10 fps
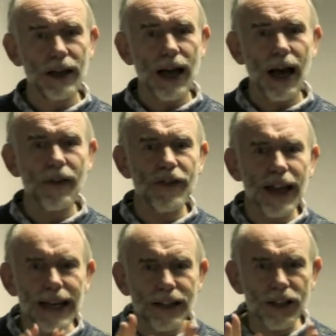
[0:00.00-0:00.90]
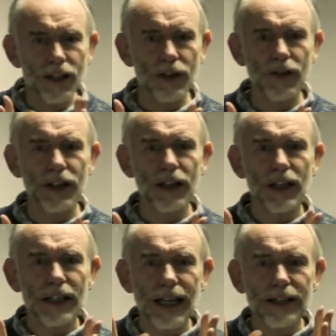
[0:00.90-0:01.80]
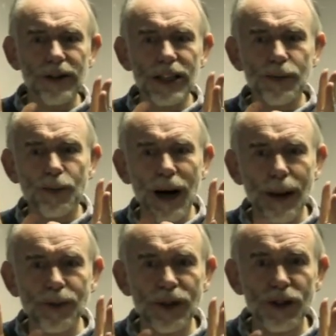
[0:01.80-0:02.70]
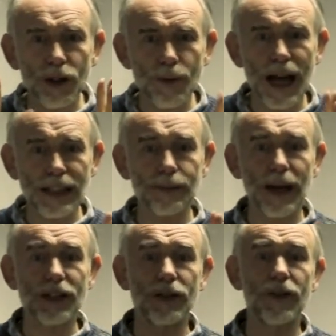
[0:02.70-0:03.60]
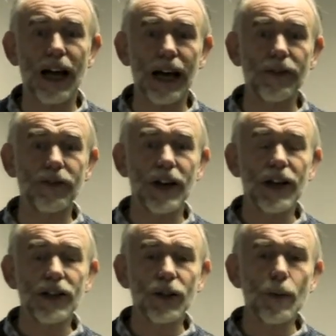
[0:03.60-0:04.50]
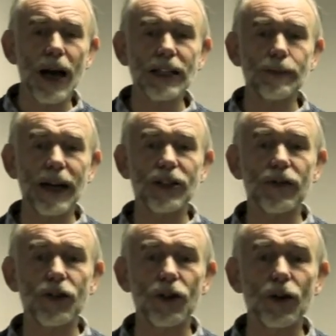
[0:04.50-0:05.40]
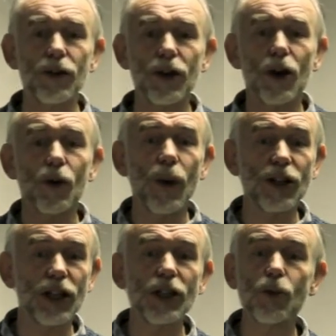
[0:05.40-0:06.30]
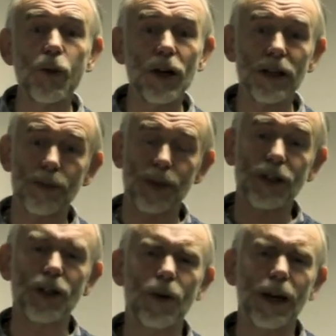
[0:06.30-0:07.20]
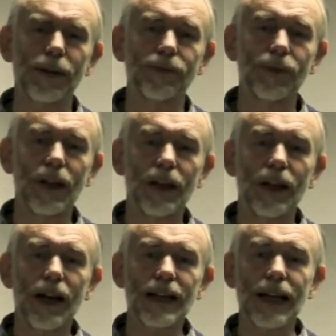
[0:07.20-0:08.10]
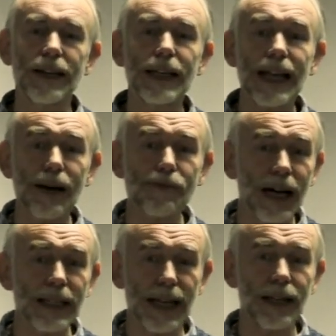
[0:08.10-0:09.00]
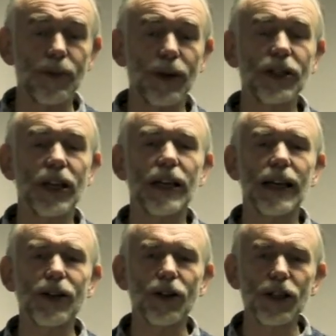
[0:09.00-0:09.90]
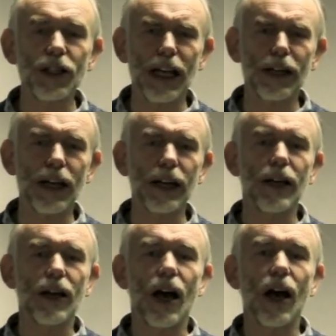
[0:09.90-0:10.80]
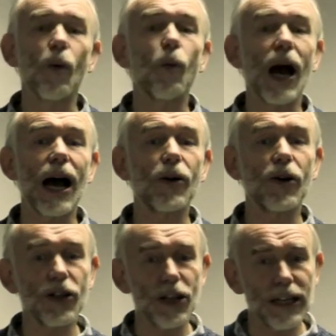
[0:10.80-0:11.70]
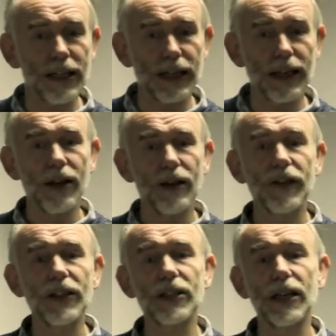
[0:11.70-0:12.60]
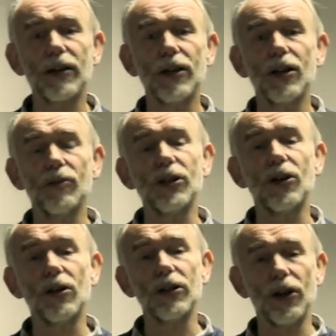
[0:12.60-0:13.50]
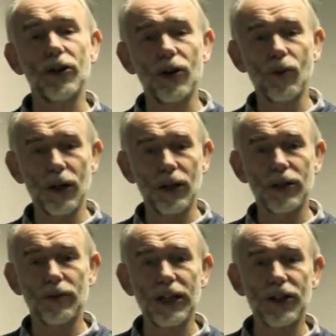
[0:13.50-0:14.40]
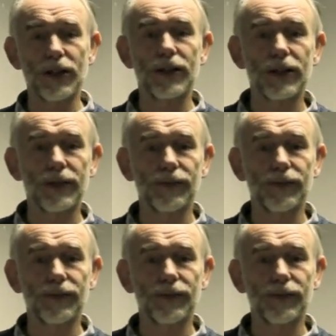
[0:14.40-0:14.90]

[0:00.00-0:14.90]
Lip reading: Have they discovered that there is perhaps some aspect of life, some aspect of truth, which is worth pursuing? And I think that might help us in understanding how Christianity fits in with all the other world religions.